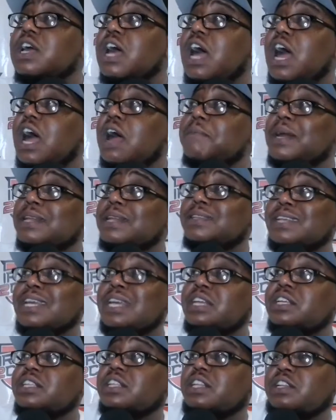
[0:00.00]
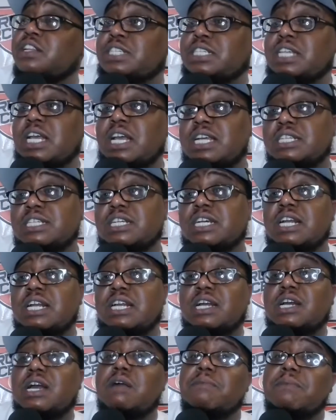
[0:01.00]
I think the Suns are
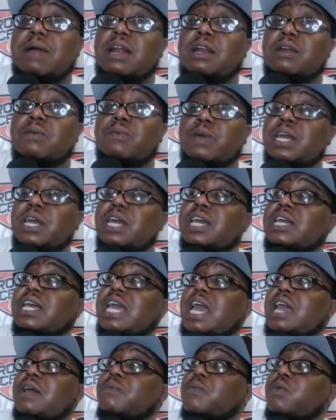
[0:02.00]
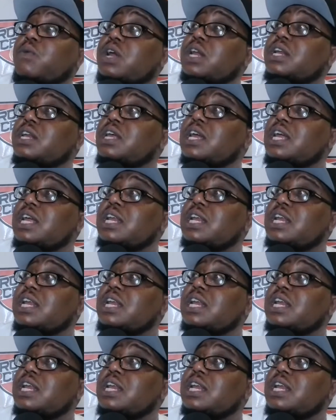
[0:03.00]
gonna come out and win Game 1.